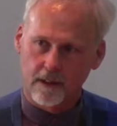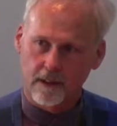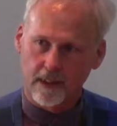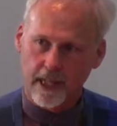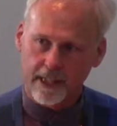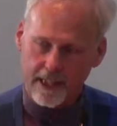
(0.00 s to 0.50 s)

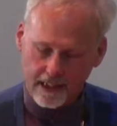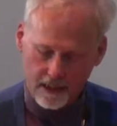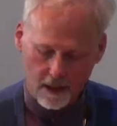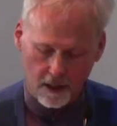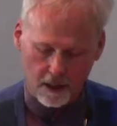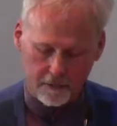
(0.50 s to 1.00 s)
and that
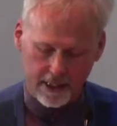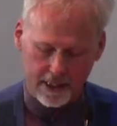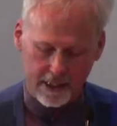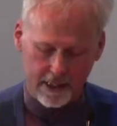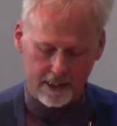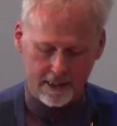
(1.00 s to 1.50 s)
coloring
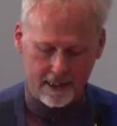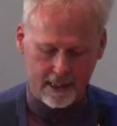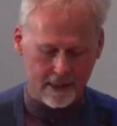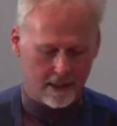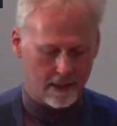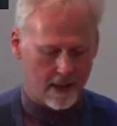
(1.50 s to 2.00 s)
inside
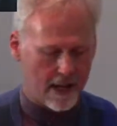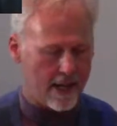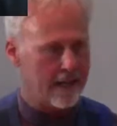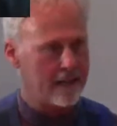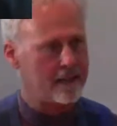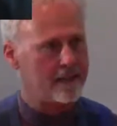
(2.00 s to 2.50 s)
the
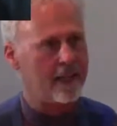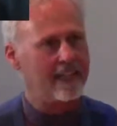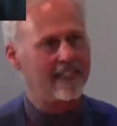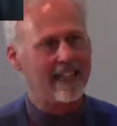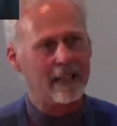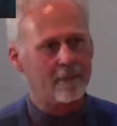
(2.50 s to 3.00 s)
lines
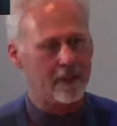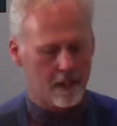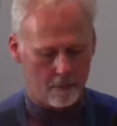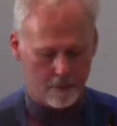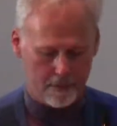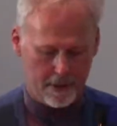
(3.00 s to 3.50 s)
and keeping
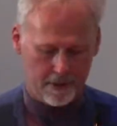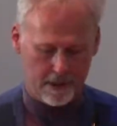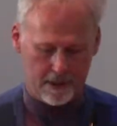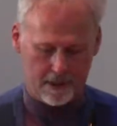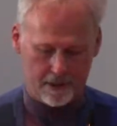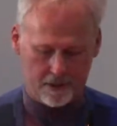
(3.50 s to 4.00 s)
up
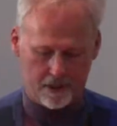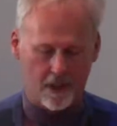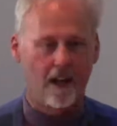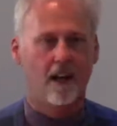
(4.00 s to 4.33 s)
appearances